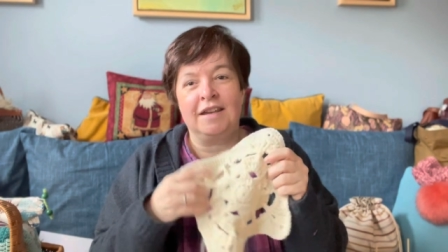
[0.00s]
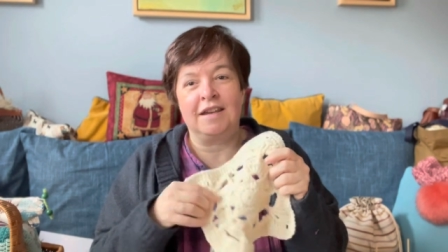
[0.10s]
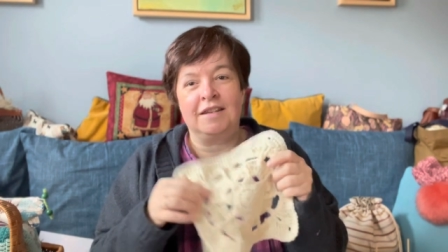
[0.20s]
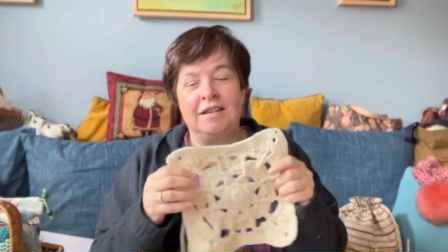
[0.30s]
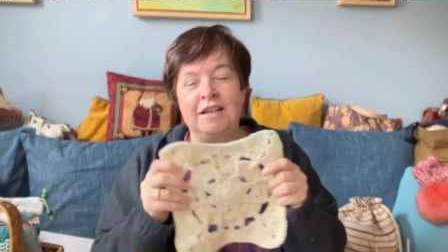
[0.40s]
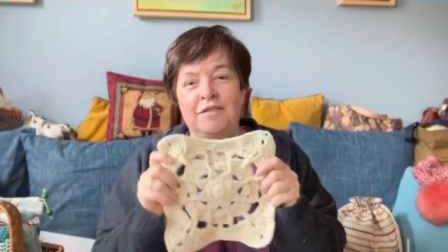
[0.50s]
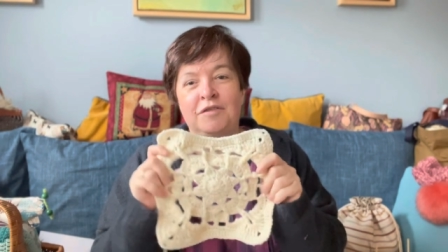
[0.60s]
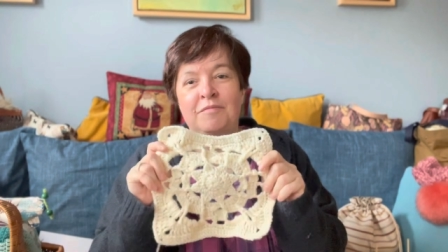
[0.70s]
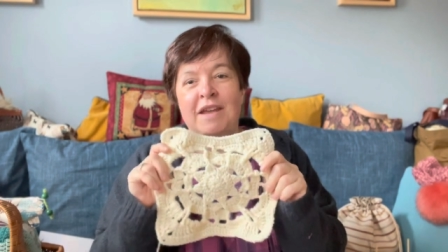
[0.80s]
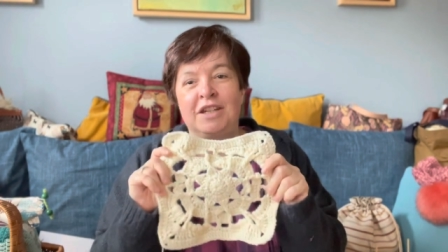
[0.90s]
I still have
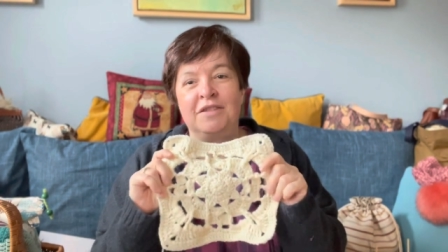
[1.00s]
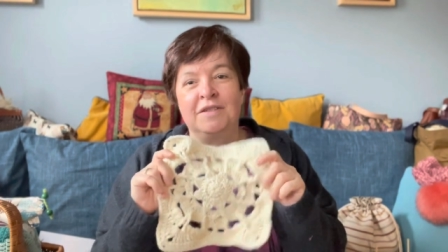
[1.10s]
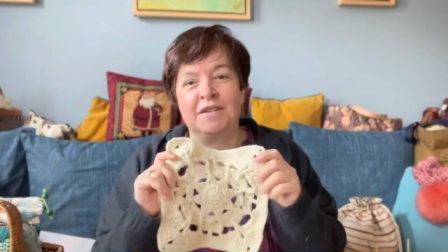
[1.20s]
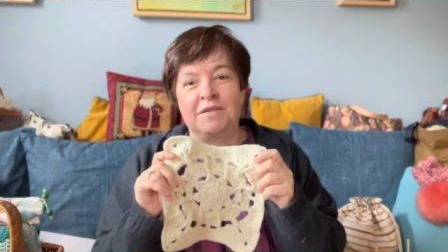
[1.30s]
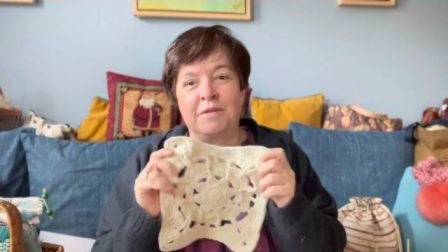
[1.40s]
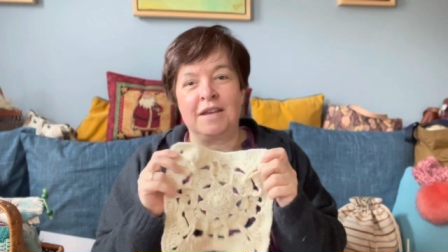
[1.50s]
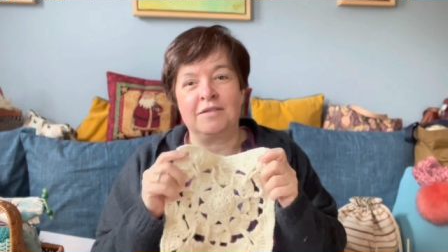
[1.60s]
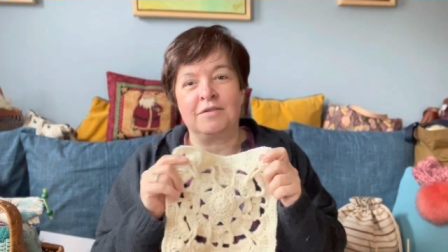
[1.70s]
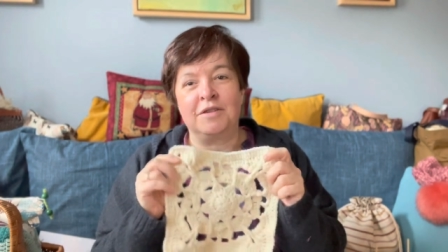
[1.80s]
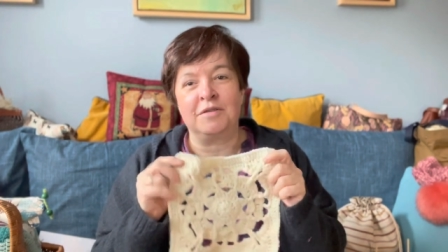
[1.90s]
to measure the square,
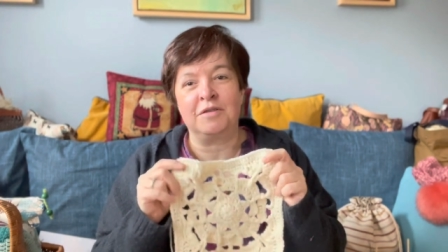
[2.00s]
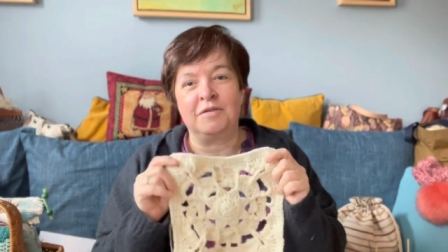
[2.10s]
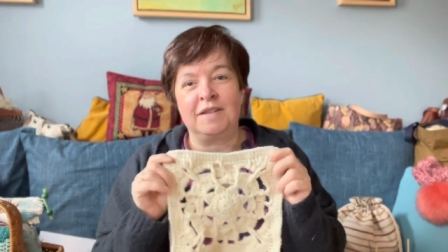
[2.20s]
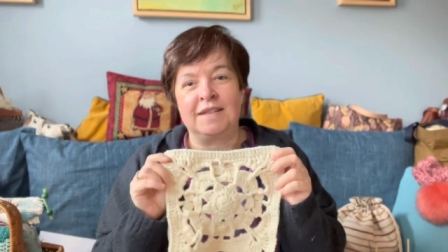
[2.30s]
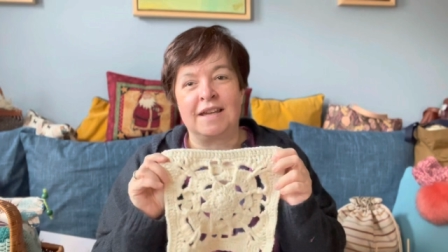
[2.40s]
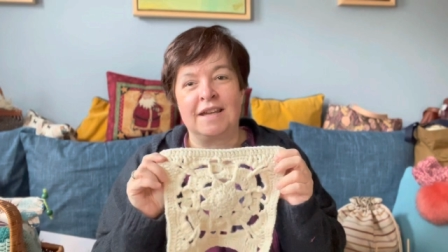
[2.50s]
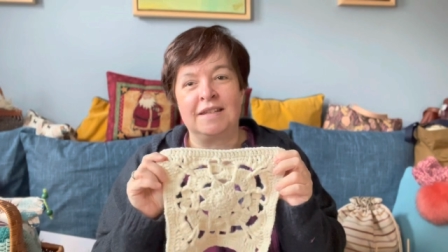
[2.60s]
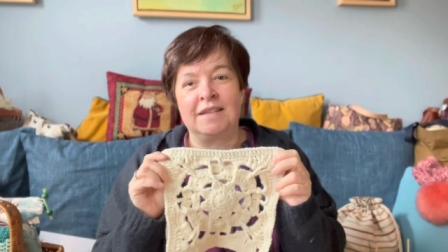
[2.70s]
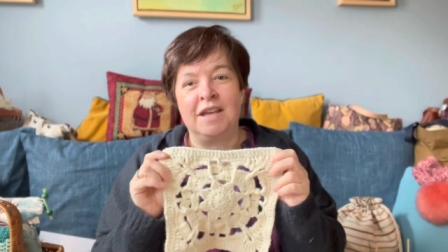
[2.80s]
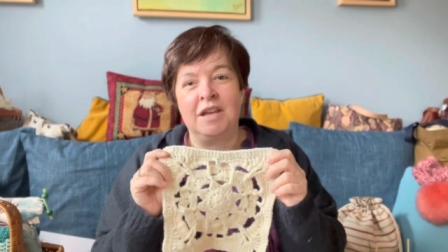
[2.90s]
so I don't know the
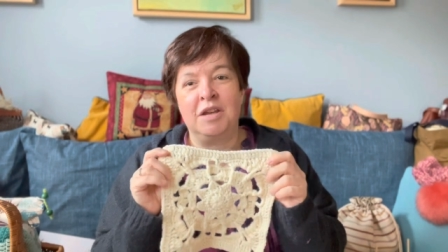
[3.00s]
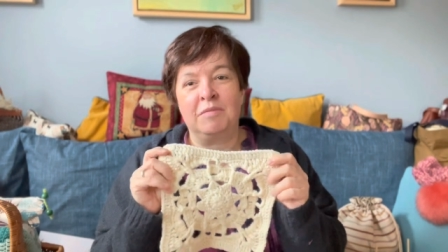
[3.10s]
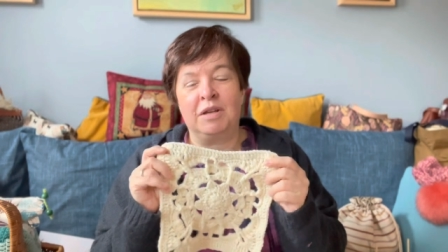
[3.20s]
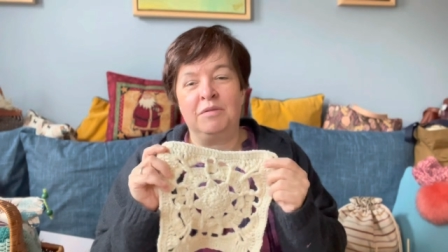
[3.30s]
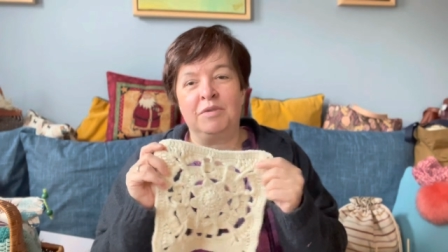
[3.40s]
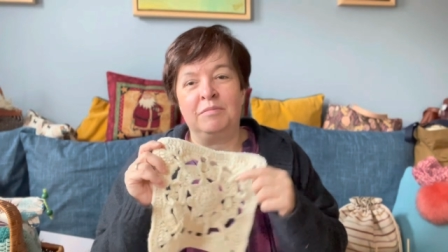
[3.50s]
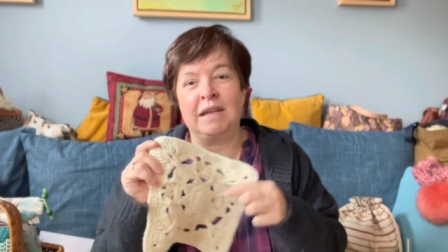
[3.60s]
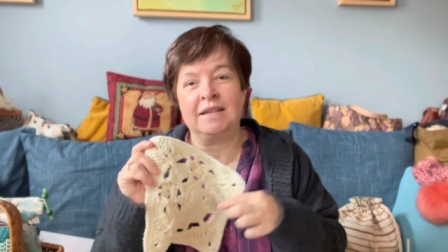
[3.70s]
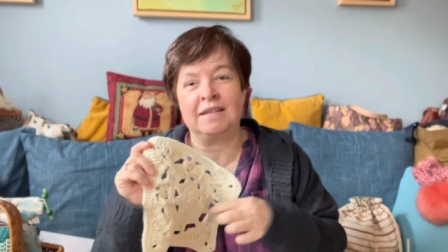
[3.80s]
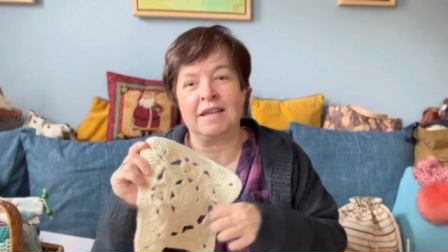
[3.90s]
size, but it would
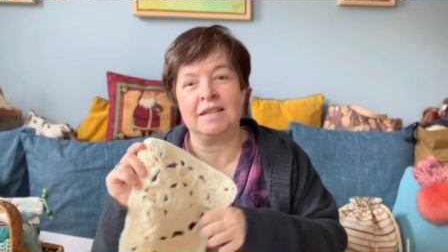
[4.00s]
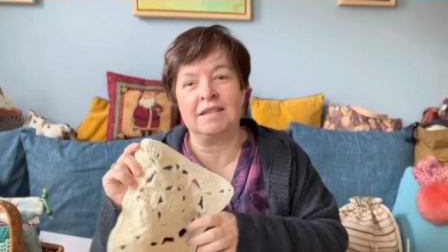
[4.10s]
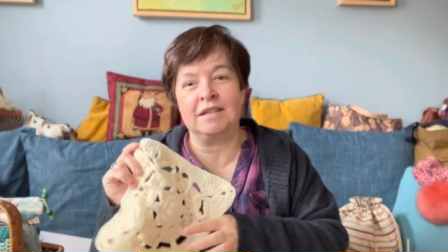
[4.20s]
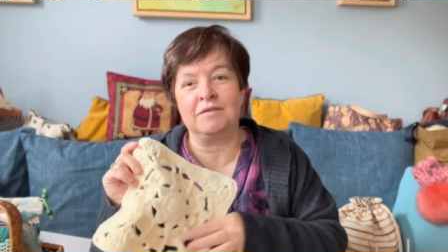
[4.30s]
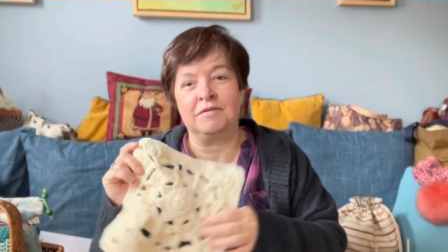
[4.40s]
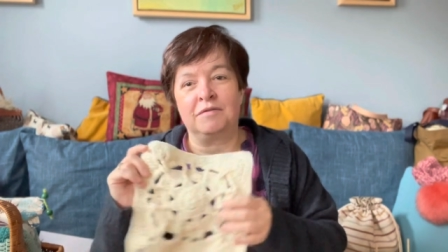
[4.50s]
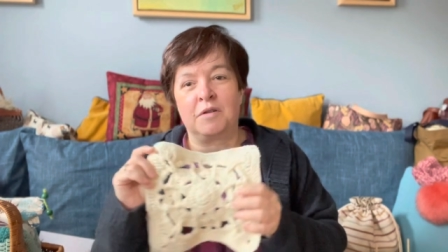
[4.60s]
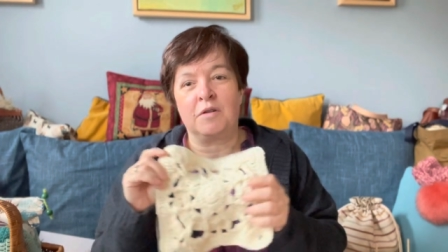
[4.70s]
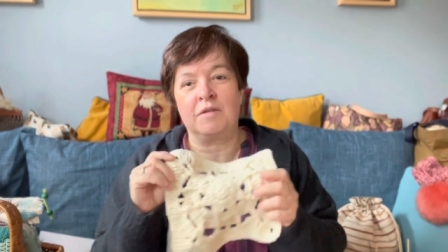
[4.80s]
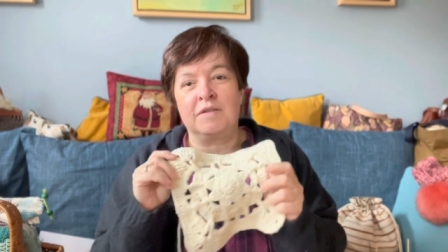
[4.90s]
make sense if
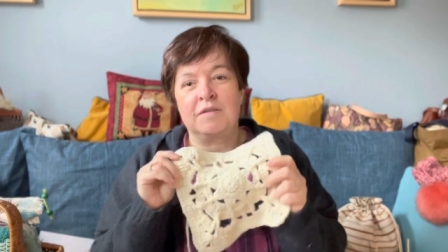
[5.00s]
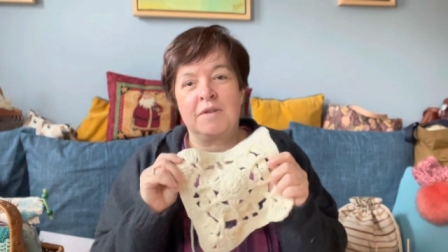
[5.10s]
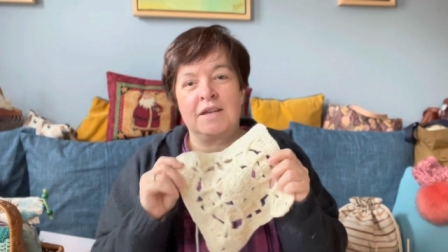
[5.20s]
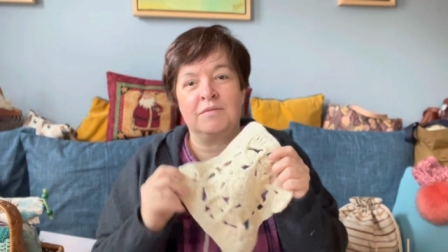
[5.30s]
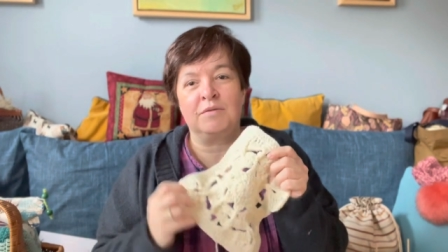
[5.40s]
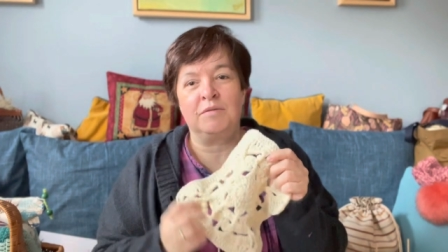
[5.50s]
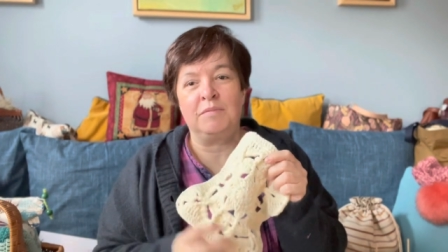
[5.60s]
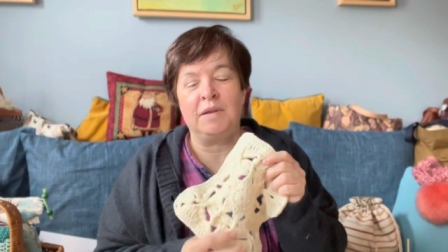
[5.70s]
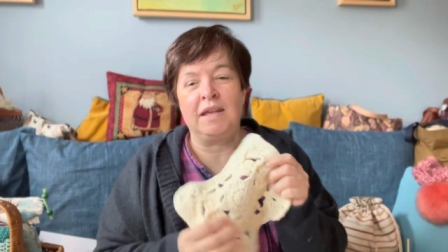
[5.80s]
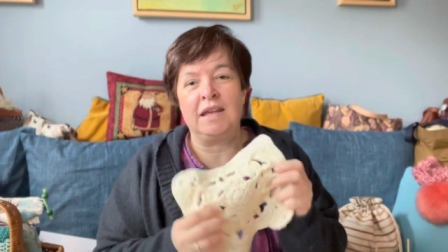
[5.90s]
all the squares would
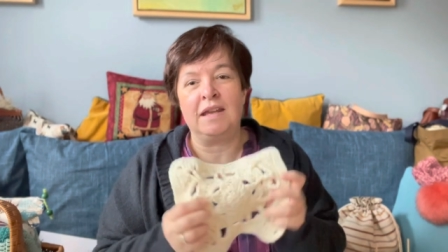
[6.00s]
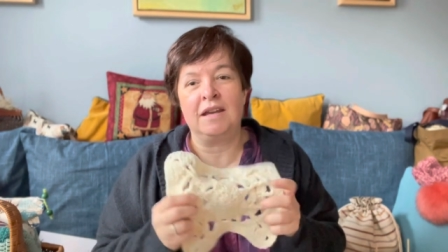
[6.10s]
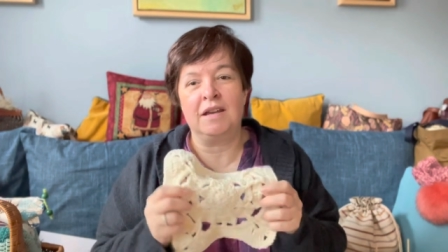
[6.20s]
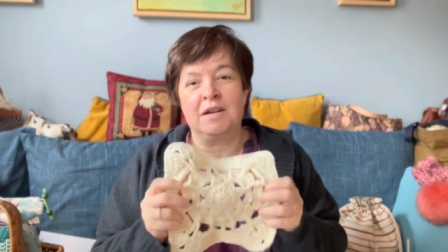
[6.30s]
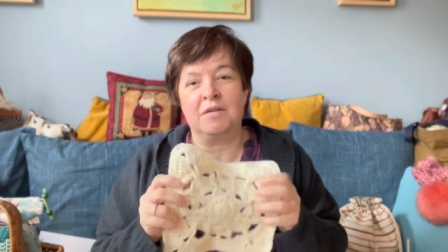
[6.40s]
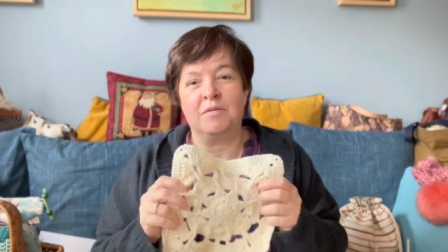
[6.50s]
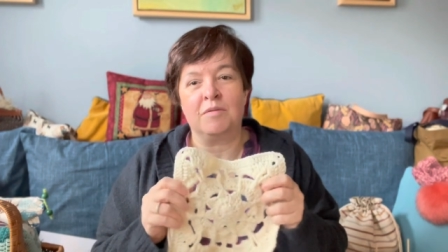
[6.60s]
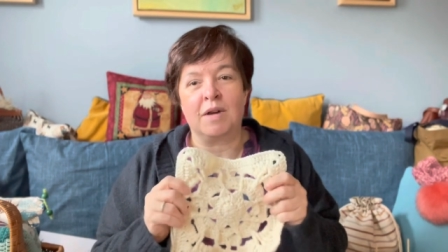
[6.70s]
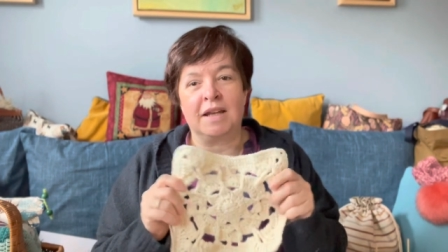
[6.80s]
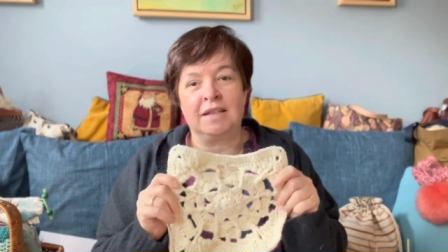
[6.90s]
be
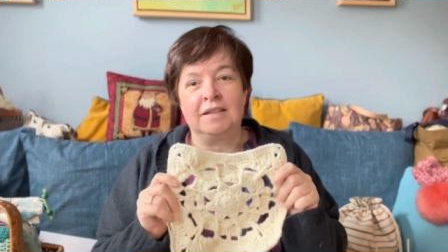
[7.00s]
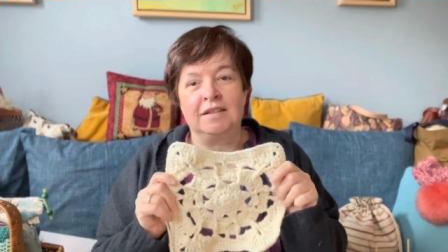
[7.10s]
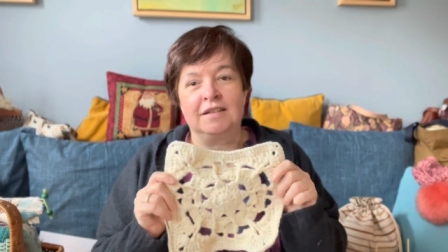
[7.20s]
one